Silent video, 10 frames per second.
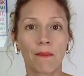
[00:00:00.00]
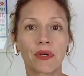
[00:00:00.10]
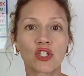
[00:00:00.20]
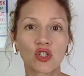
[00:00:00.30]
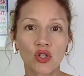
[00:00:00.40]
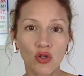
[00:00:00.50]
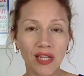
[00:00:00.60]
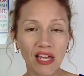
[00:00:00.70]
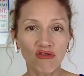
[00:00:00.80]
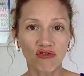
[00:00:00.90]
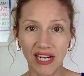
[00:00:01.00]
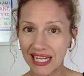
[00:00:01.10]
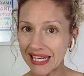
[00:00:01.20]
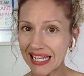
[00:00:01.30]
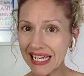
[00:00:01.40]
but do they
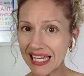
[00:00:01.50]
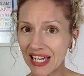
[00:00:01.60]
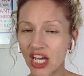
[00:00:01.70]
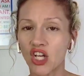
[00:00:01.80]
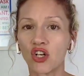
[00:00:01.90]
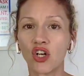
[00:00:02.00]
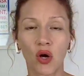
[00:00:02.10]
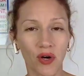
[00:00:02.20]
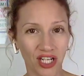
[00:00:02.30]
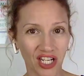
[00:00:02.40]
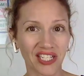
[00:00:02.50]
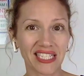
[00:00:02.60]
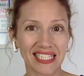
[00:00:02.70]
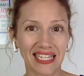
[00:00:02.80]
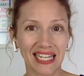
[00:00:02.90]
really know and
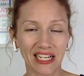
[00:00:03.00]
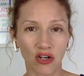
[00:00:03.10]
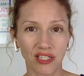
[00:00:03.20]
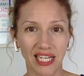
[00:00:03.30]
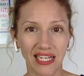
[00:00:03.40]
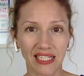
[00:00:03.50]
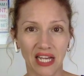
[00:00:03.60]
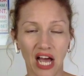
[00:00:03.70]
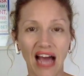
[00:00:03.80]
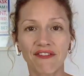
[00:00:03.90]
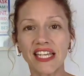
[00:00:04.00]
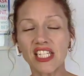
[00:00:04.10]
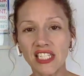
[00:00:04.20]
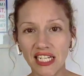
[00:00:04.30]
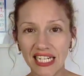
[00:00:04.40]
understand that content? Have they
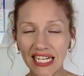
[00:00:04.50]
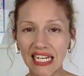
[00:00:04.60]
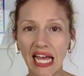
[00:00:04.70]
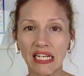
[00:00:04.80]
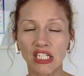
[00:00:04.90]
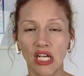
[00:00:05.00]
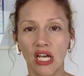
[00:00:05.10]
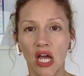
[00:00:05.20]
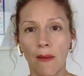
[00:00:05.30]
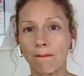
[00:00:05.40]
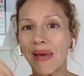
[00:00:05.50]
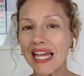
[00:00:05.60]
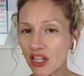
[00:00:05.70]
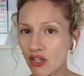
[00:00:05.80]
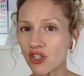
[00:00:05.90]
studied it and
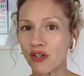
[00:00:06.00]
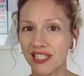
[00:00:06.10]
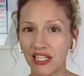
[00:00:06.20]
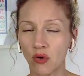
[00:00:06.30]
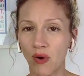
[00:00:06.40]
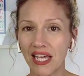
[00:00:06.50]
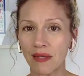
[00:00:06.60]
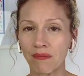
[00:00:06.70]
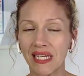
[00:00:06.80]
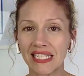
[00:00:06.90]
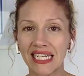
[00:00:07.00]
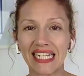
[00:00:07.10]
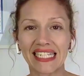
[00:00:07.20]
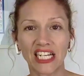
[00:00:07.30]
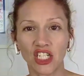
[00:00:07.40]
made those notes in a way that means that it
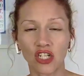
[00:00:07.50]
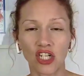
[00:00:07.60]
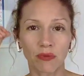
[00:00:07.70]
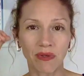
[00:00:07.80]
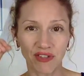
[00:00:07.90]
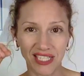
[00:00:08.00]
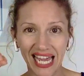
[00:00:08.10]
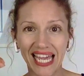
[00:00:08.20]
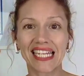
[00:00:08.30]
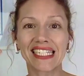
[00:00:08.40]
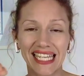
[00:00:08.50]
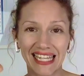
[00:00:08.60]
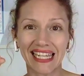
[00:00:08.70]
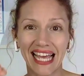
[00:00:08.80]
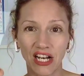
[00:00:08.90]
is actually going to be retained
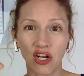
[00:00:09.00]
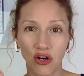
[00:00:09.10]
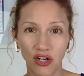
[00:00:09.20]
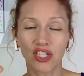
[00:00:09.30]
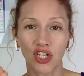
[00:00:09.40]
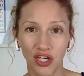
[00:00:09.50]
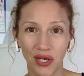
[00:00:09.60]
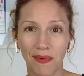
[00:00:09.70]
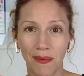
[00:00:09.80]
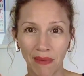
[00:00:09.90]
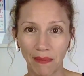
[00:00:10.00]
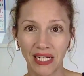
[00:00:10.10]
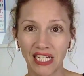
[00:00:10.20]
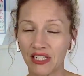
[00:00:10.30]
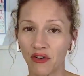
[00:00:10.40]
in their long-term memory?
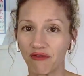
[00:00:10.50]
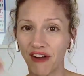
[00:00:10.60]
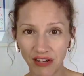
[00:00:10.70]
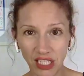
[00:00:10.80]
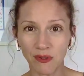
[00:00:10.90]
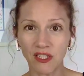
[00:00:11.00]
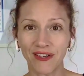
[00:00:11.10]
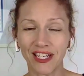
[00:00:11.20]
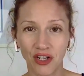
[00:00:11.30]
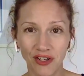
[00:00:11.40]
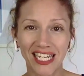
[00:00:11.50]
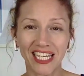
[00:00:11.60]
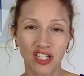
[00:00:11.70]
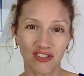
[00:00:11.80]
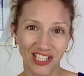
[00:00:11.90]
Because there are very specific
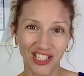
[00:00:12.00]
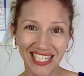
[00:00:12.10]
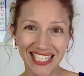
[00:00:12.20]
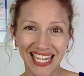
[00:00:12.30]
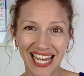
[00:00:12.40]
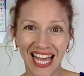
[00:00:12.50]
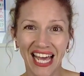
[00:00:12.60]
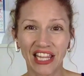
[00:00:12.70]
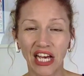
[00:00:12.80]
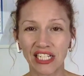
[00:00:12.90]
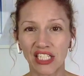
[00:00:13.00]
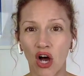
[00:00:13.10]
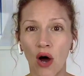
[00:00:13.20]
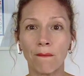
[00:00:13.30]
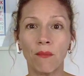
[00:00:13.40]
note-taking strategies that
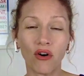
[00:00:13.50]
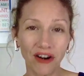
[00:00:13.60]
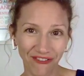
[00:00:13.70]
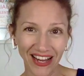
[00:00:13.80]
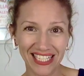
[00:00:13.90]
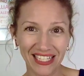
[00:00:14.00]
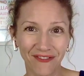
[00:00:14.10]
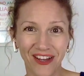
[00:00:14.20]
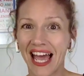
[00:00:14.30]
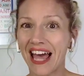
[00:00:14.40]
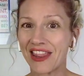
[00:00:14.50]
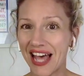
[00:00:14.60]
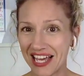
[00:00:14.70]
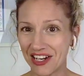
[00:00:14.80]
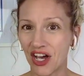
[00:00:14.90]
are more effective
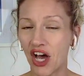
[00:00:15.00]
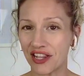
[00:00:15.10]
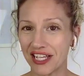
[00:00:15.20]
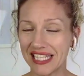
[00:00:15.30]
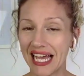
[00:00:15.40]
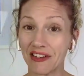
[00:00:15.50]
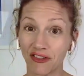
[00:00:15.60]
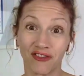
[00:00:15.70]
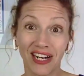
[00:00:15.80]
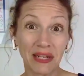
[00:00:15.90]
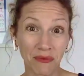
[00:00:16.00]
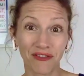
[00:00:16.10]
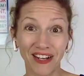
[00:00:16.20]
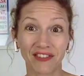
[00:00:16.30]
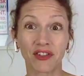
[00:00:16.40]
than others, and really more
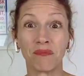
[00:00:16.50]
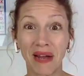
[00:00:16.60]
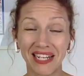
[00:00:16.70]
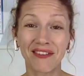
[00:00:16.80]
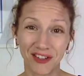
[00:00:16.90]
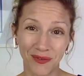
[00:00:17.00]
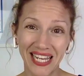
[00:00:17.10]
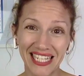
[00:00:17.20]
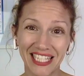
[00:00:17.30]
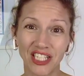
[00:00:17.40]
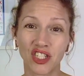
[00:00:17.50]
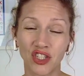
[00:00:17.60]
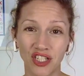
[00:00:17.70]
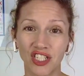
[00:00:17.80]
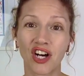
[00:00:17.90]
effective than many of the ways that
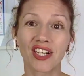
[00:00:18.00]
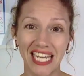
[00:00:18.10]
students are